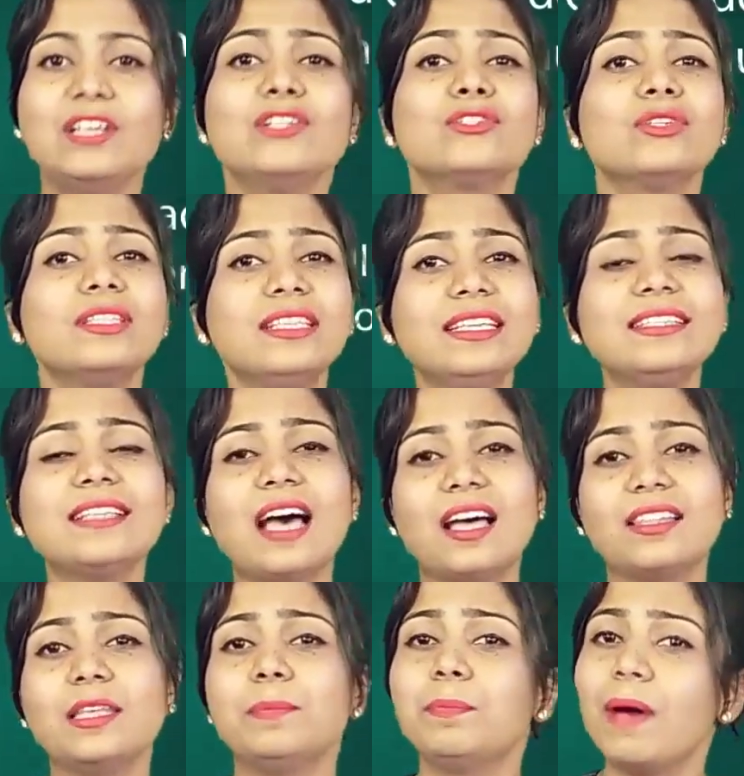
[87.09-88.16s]
So these
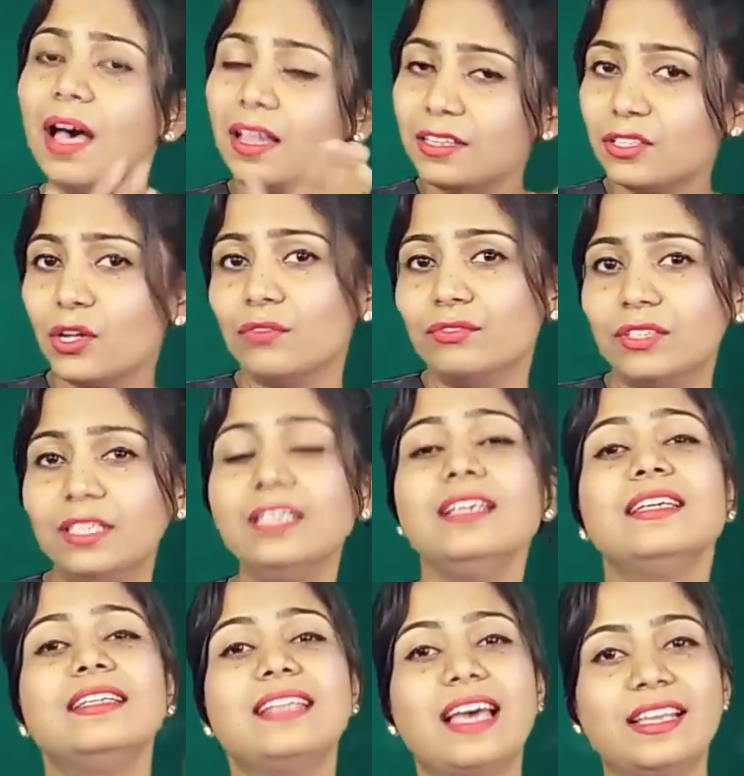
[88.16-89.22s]
are the parts of the
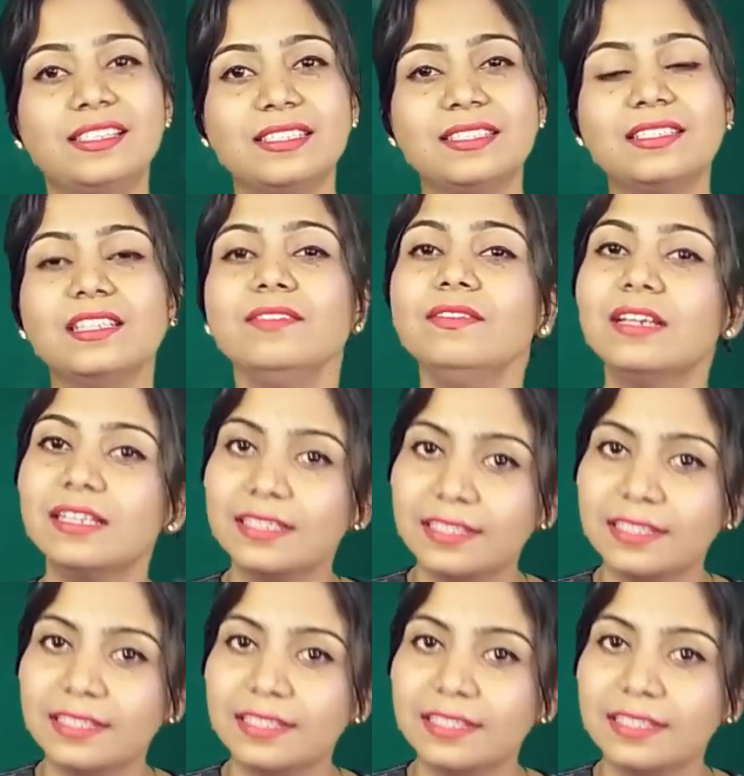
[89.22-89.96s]
digestive